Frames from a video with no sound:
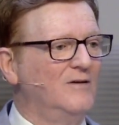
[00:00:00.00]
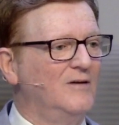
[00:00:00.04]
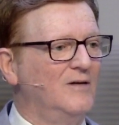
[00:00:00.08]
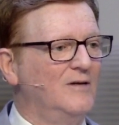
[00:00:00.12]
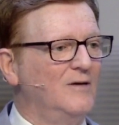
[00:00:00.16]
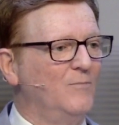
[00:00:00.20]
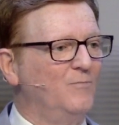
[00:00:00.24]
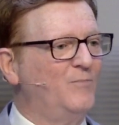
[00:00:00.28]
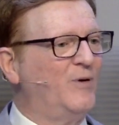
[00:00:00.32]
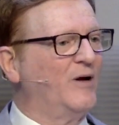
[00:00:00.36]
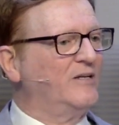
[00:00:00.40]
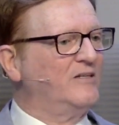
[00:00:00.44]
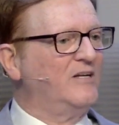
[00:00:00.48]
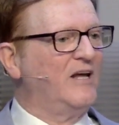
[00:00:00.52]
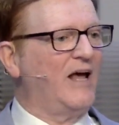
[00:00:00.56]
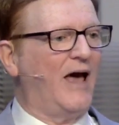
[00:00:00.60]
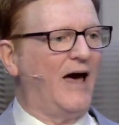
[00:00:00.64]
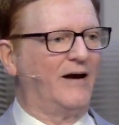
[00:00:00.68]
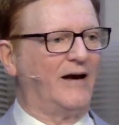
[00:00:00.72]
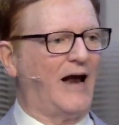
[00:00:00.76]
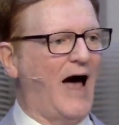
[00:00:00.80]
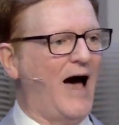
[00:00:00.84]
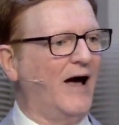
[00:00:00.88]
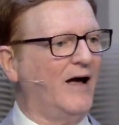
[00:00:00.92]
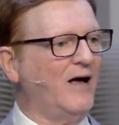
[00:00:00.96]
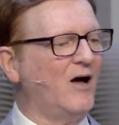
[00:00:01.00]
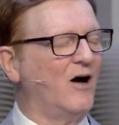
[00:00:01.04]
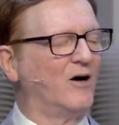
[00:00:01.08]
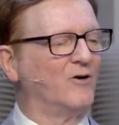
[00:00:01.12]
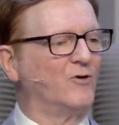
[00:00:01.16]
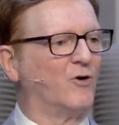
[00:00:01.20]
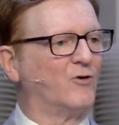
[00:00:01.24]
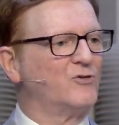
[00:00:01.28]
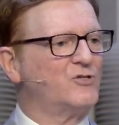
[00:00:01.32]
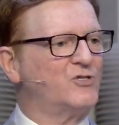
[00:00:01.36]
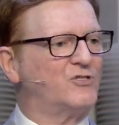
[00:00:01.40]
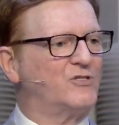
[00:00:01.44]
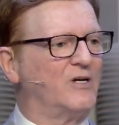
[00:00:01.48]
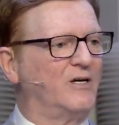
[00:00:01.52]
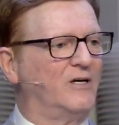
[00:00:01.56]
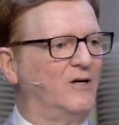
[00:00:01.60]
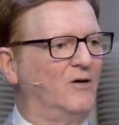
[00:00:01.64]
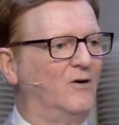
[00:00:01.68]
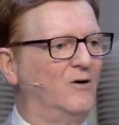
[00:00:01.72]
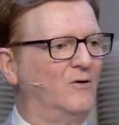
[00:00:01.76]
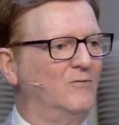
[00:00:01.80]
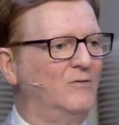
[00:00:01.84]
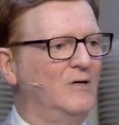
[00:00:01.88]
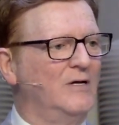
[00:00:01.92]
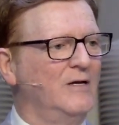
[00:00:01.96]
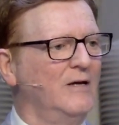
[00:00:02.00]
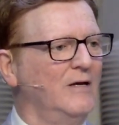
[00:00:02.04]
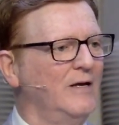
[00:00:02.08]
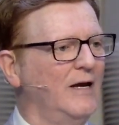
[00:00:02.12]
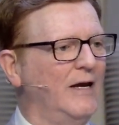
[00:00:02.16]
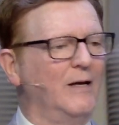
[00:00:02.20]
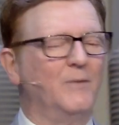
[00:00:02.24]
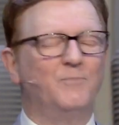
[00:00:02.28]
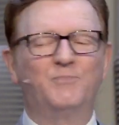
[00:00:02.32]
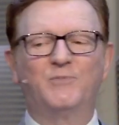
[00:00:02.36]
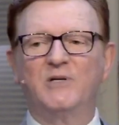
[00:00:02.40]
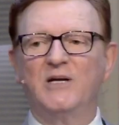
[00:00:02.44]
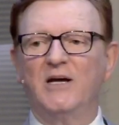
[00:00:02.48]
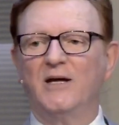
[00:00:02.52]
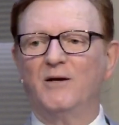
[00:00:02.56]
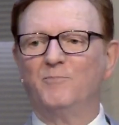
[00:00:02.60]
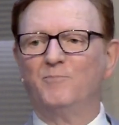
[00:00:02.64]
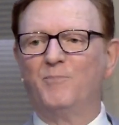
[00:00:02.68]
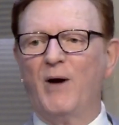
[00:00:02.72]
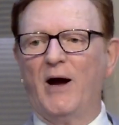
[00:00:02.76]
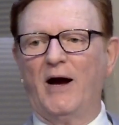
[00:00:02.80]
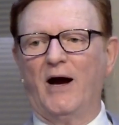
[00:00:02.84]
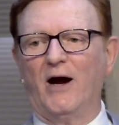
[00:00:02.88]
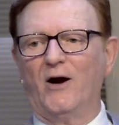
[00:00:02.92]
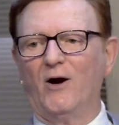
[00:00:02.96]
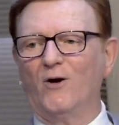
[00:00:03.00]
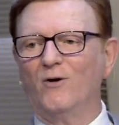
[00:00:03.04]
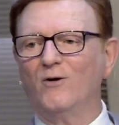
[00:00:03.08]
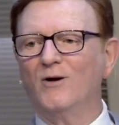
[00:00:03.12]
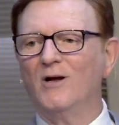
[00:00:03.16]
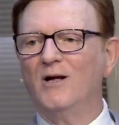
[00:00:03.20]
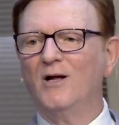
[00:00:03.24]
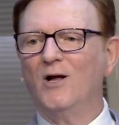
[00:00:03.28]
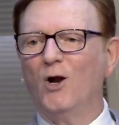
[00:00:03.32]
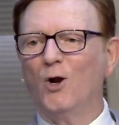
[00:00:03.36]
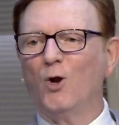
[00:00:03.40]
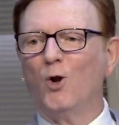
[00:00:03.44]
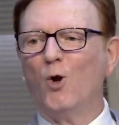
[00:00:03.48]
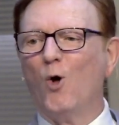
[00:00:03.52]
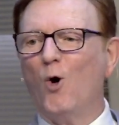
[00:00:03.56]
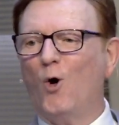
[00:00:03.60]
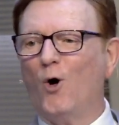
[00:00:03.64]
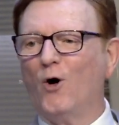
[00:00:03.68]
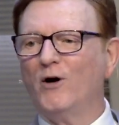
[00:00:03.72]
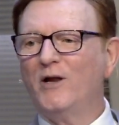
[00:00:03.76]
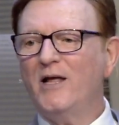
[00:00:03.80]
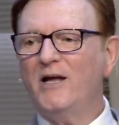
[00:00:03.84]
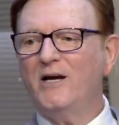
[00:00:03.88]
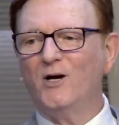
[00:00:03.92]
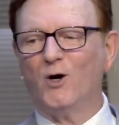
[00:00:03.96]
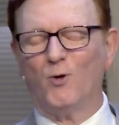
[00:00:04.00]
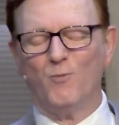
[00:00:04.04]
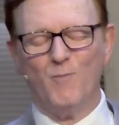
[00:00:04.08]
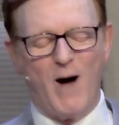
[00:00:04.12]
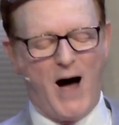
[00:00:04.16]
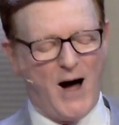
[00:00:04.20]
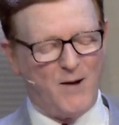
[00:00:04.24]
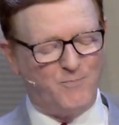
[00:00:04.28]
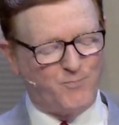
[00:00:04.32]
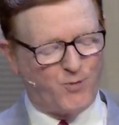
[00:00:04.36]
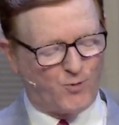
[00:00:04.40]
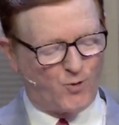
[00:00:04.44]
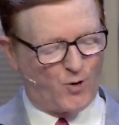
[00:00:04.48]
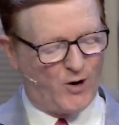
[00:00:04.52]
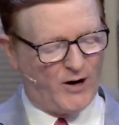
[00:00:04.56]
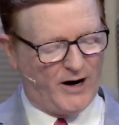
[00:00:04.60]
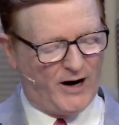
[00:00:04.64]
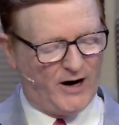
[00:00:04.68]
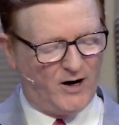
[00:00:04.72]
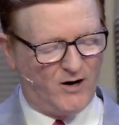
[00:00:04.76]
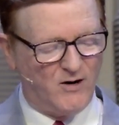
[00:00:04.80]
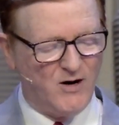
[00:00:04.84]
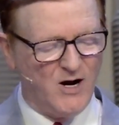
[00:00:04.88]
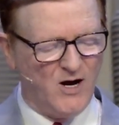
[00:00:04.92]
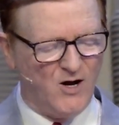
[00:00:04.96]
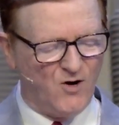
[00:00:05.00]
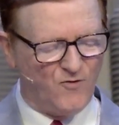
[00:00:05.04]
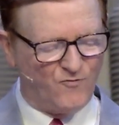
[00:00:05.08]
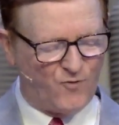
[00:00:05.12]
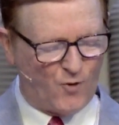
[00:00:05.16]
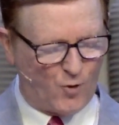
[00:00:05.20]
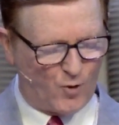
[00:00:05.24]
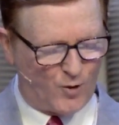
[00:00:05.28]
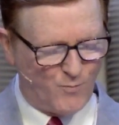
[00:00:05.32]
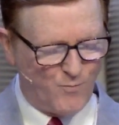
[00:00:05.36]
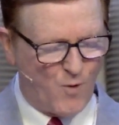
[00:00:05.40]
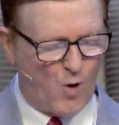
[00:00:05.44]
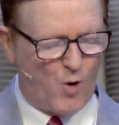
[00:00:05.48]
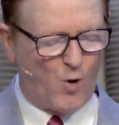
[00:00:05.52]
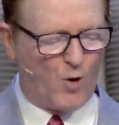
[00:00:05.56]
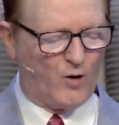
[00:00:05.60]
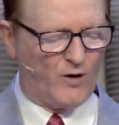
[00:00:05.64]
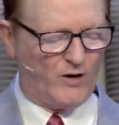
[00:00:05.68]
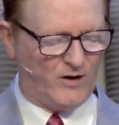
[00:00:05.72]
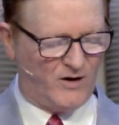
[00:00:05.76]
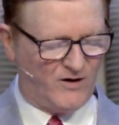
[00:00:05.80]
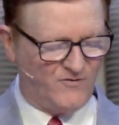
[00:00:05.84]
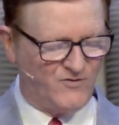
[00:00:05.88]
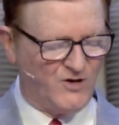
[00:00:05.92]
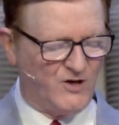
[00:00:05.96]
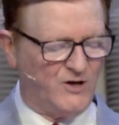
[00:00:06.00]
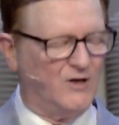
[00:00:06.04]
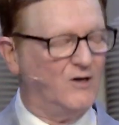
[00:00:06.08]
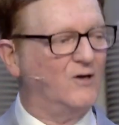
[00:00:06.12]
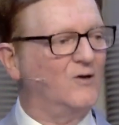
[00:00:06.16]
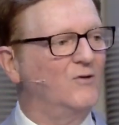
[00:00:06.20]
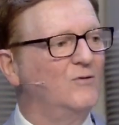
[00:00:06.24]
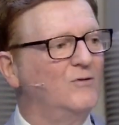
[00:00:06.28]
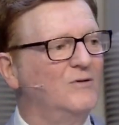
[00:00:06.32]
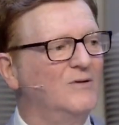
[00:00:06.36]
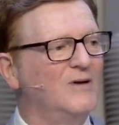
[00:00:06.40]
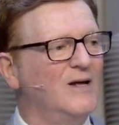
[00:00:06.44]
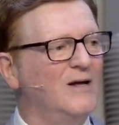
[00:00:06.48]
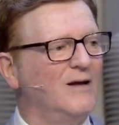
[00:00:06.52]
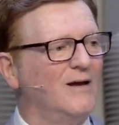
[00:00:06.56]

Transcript: but yet I hunger still, empty and bare. Lord, hear my prayer for more of you.